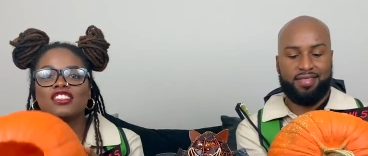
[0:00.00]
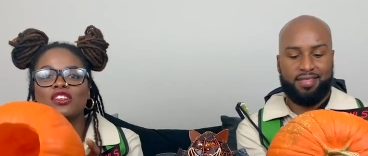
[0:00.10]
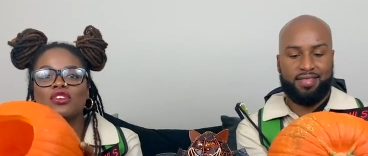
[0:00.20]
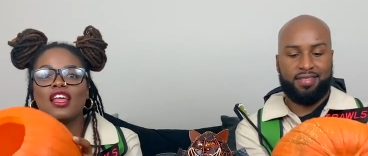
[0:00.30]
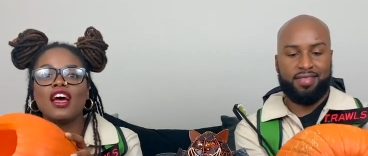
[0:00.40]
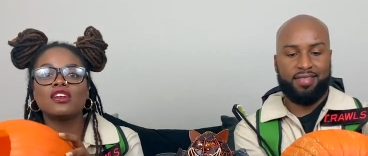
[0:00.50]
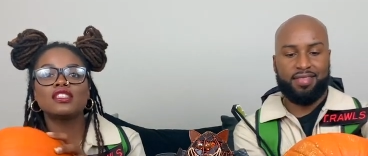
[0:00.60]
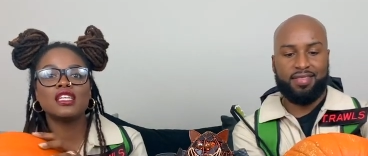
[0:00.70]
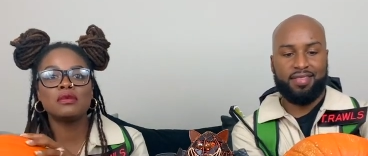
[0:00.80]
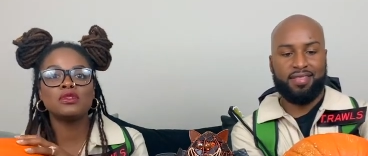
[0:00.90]
Speaker 1: So now,
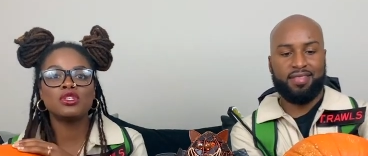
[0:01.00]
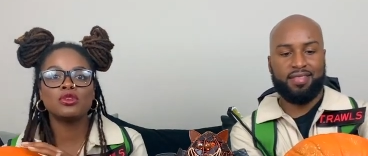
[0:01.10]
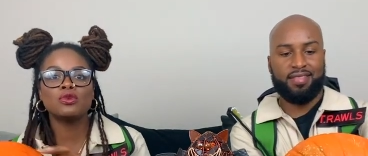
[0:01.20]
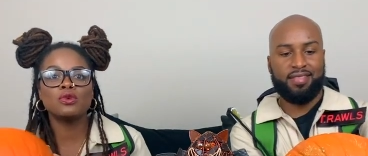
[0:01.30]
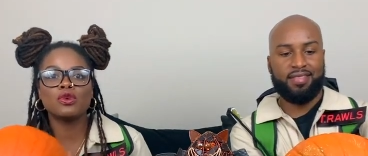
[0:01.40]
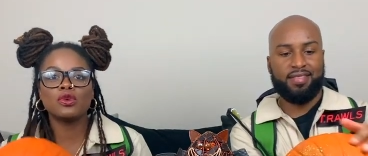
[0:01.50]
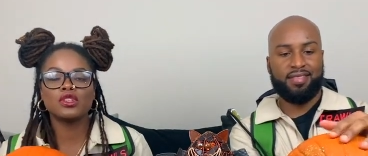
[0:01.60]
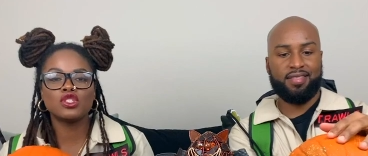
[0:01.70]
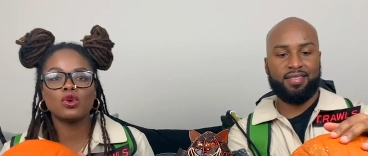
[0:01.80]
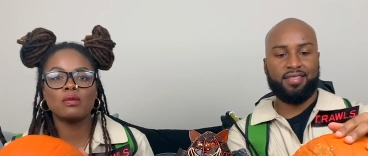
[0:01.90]
step two, we're going
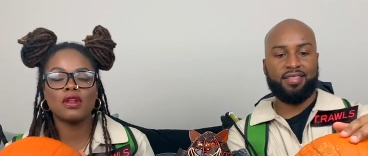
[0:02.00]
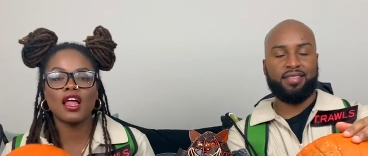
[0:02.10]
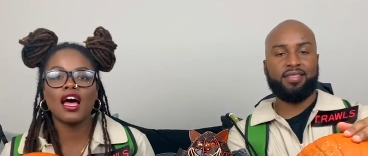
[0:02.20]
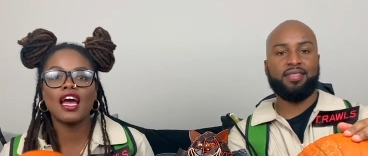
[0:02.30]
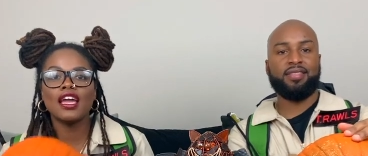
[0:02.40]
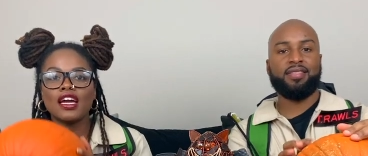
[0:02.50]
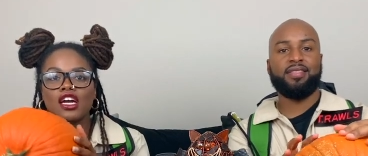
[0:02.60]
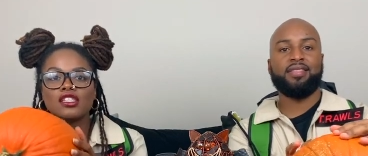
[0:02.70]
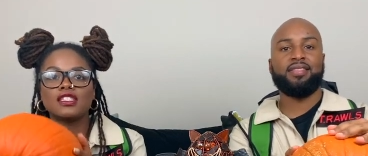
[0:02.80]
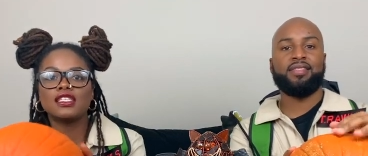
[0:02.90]
to apply our
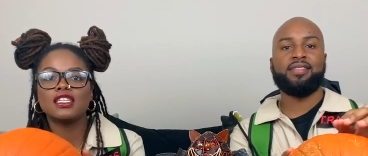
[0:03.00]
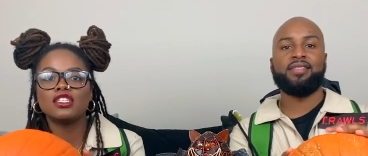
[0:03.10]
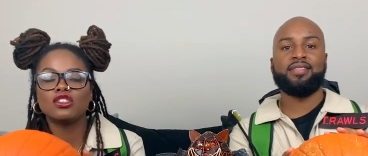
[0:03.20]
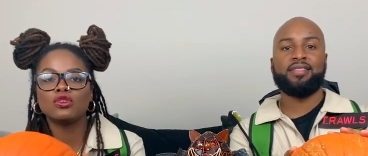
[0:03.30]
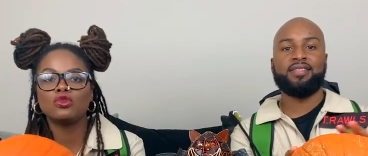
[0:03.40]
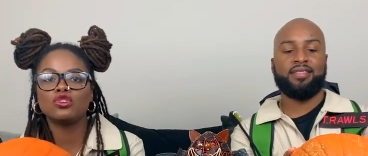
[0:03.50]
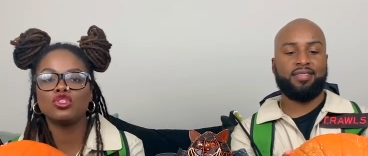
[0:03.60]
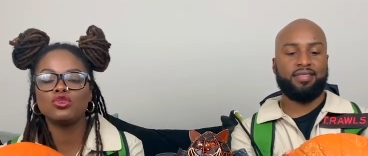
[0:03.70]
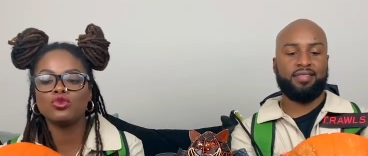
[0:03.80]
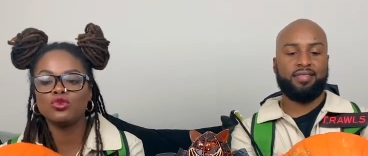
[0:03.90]
stencil
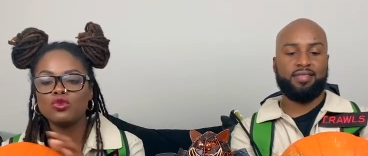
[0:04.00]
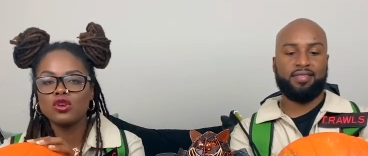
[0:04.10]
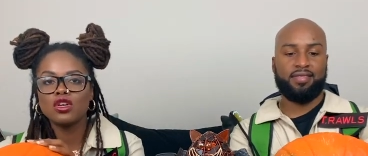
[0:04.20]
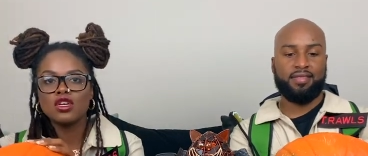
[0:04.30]
to